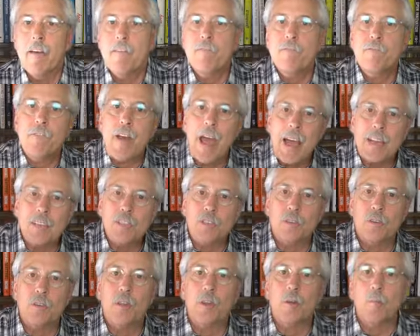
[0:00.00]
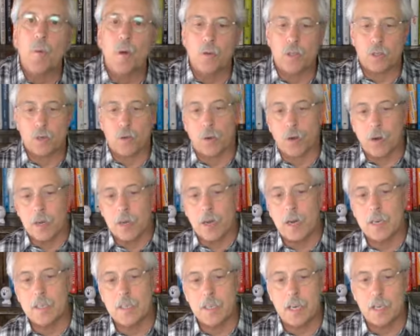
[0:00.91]
faster than most
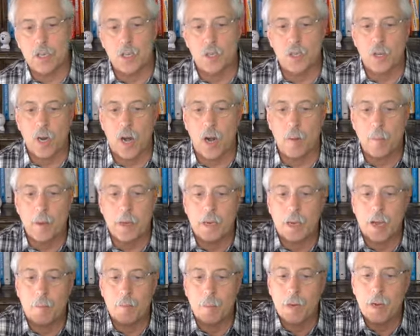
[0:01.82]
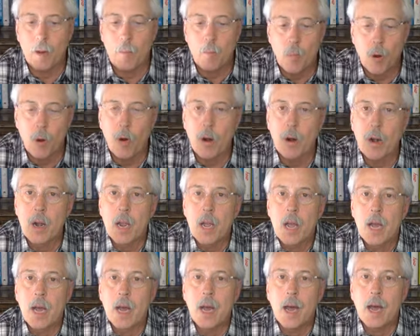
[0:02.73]
organizations are becoming more
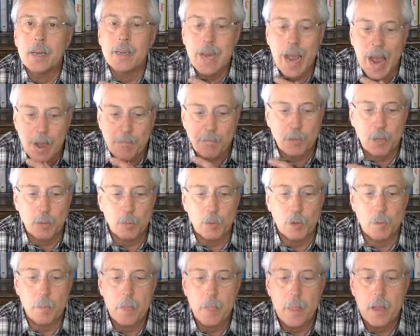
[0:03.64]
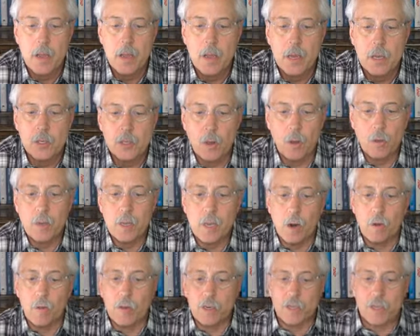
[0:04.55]
adaptable. So, you
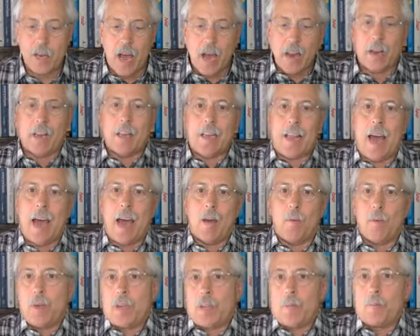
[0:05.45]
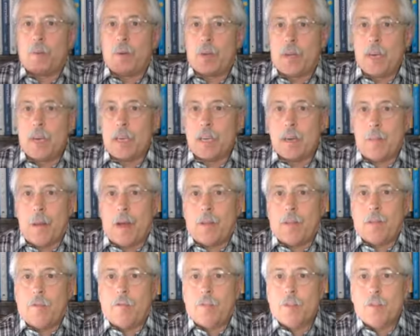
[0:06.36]
know, there's not a lot we can predict
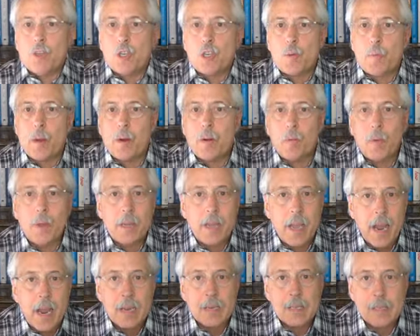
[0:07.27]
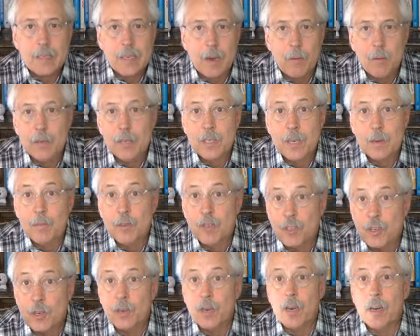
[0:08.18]
about the future, but we can say with some
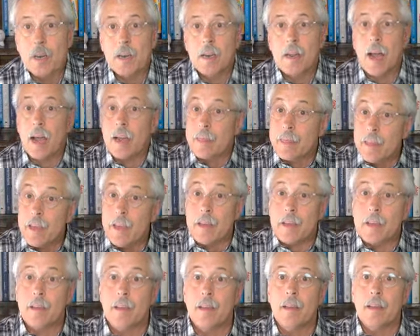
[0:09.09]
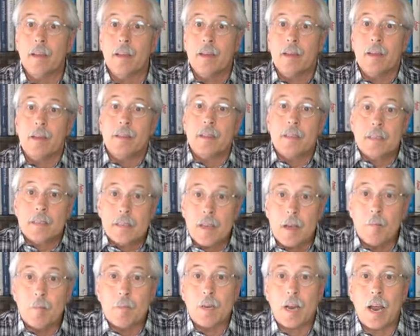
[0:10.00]
certainty, I think, that
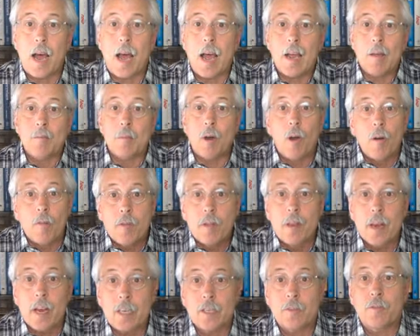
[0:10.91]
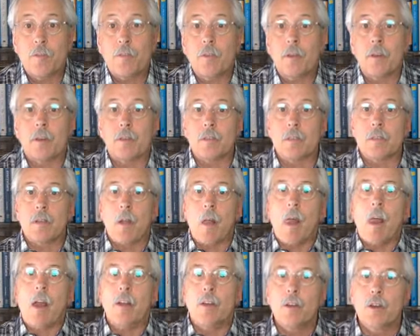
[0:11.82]
sometime over the next few years,
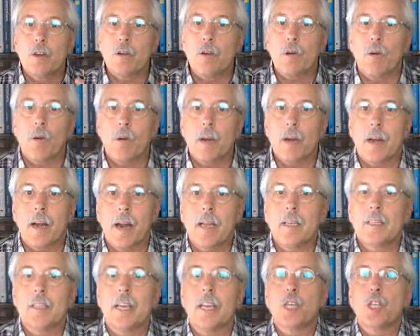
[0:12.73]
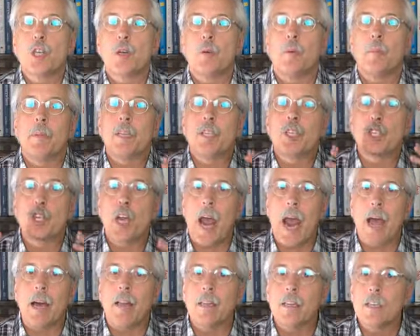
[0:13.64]
your organization will be
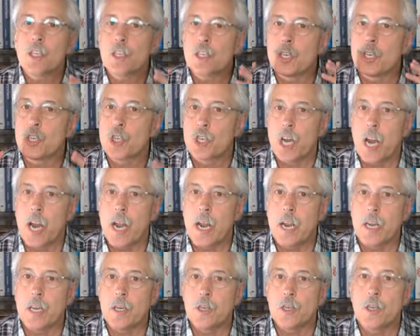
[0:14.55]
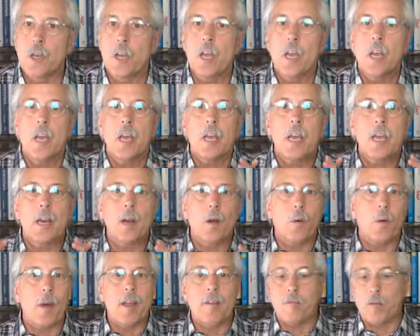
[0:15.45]
challenged to change in
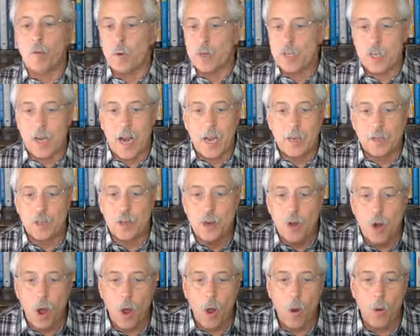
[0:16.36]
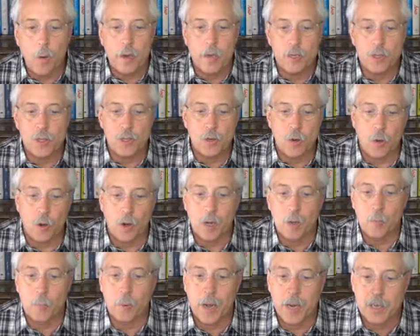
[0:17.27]
a way for which it has no
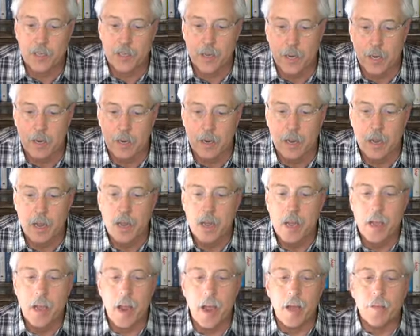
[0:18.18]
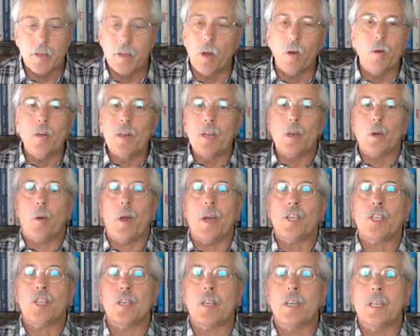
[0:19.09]
historic precedent. And the only
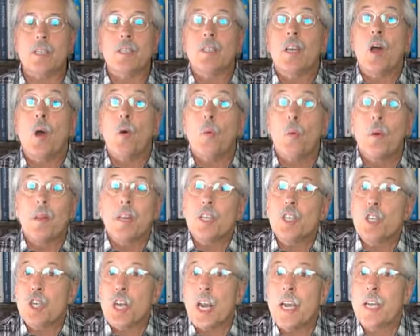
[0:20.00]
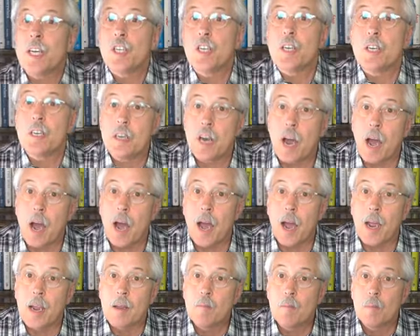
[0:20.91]
question is, will it change in
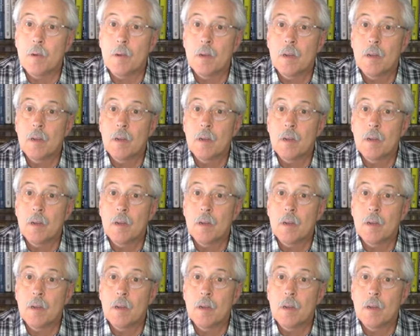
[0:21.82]
time